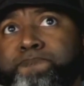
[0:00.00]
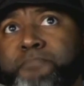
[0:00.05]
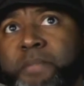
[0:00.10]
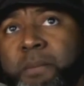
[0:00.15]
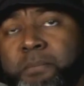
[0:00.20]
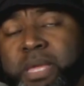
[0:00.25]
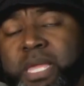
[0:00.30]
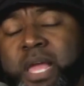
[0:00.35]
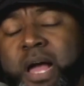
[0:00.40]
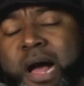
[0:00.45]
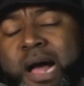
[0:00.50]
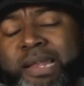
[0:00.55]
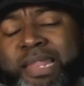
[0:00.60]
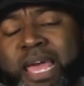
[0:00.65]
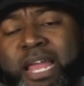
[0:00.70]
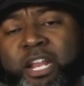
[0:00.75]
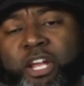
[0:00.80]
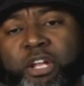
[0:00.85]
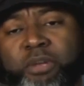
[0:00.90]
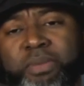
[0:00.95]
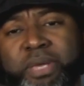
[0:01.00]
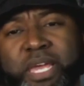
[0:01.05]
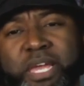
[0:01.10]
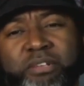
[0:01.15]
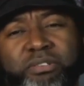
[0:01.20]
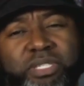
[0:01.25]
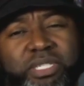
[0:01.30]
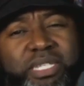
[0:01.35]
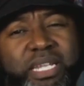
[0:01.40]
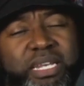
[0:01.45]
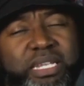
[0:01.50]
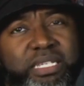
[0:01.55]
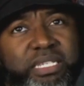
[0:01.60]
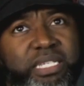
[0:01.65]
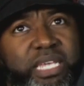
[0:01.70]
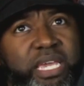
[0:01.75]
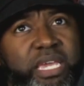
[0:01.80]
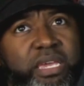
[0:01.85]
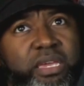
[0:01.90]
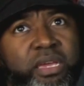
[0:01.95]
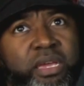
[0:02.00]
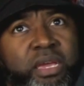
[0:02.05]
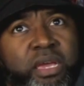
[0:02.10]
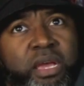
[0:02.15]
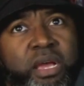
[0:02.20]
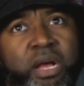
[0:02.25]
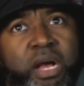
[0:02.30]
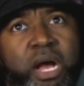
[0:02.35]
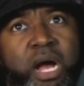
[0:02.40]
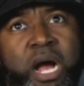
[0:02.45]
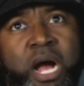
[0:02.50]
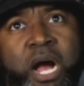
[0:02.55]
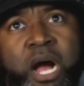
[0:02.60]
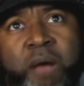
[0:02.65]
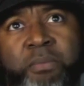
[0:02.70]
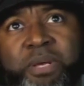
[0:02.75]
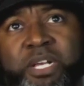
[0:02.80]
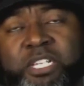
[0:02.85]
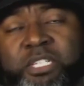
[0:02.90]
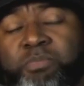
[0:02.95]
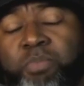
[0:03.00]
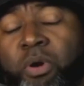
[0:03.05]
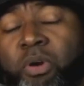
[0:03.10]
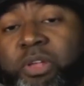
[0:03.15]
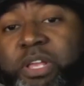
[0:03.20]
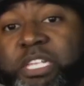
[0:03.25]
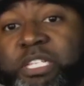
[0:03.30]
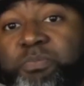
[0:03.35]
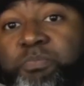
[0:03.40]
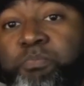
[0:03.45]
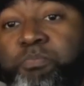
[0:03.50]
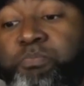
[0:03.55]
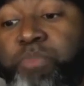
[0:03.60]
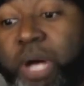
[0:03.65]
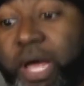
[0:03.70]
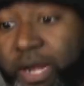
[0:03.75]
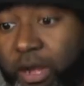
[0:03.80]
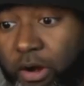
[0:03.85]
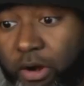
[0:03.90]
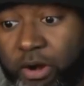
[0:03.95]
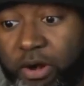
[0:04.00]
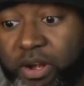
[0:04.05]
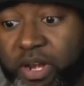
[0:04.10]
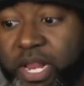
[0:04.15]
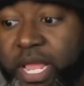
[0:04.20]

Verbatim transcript: beyond that are going to be interesting to see uh, because Burke is butthurt,